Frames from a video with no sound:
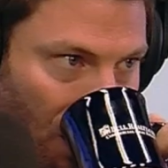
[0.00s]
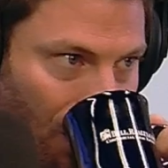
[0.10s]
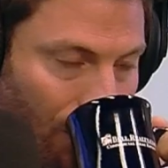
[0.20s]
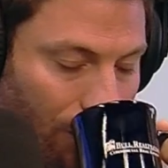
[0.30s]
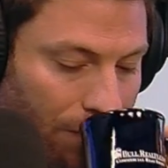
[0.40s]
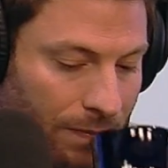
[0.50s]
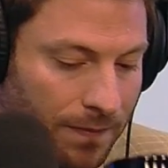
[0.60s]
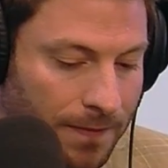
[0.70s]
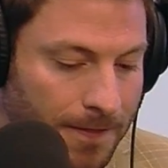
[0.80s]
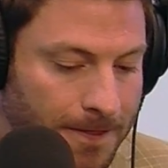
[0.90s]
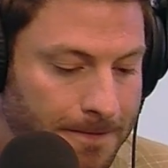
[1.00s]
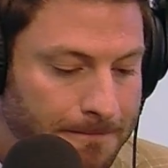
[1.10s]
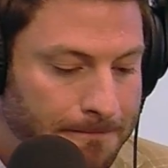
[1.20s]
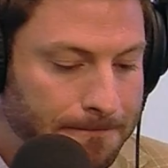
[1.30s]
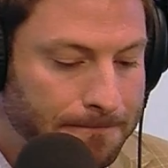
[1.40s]

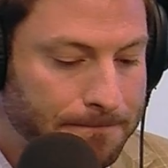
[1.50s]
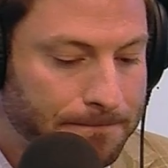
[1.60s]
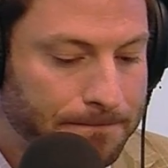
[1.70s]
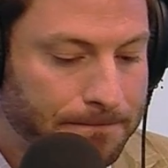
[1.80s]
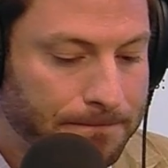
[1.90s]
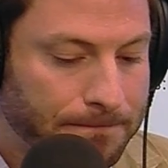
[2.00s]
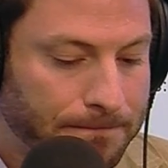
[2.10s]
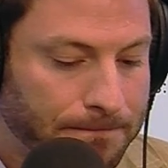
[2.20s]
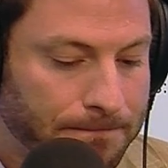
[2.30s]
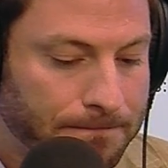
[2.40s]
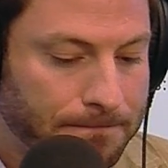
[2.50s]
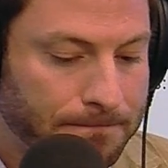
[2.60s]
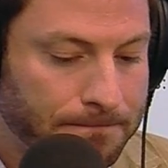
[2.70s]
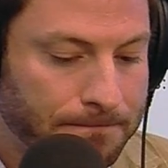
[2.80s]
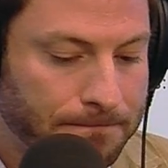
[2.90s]

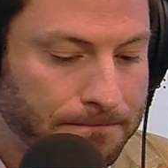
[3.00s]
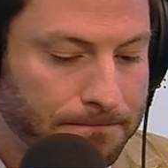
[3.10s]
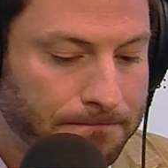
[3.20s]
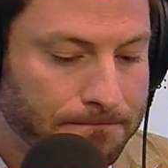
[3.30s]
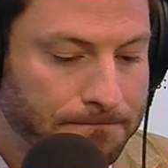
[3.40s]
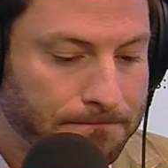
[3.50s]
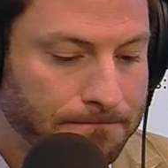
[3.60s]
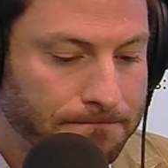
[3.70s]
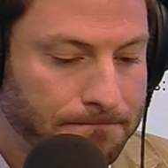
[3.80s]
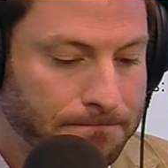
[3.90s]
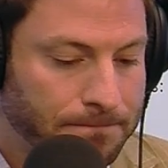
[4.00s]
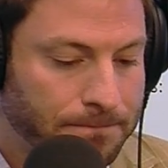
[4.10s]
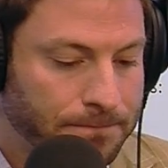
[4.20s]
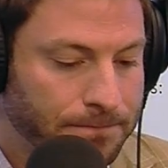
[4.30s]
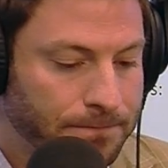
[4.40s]

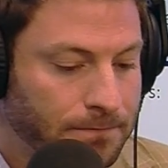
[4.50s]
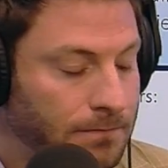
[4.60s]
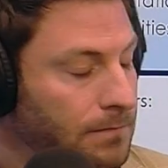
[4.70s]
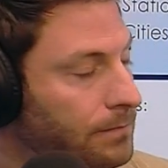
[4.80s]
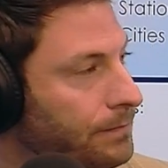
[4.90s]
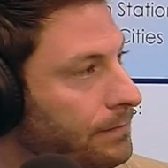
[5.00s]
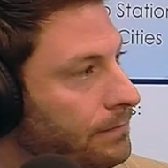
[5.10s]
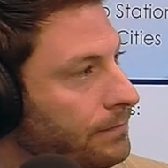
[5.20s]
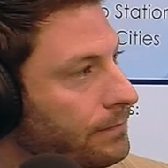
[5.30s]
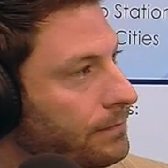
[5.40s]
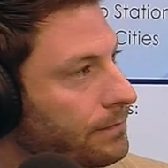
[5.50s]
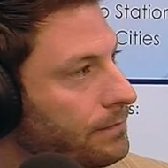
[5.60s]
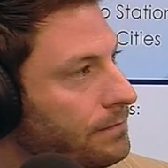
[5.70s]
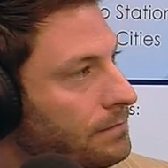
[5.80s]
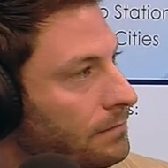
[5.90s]

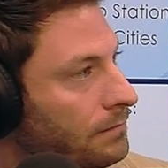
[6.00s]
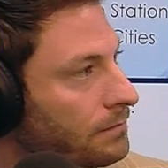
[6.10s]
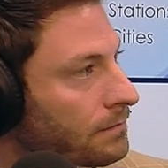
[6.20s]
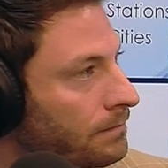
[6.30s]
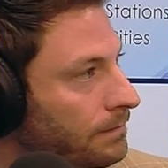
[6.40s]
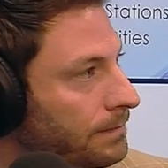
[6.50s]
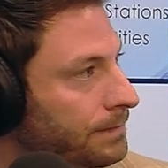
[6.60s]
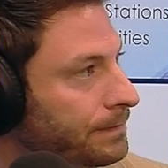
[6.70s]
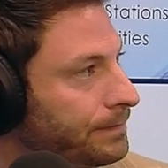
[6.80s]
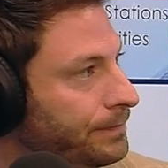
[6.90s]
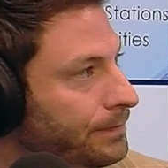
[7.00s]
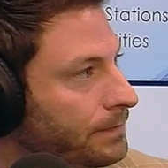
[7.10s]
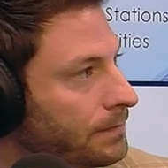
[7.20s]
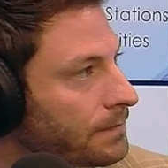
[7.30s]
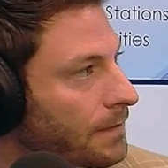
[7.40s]

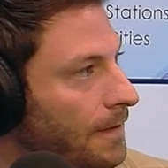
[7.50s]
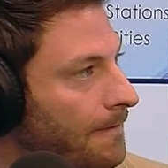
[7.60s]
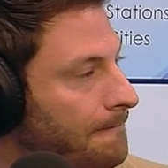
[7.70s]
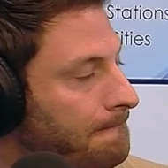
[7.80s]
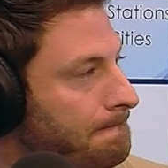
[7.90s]
This person isn't speaking.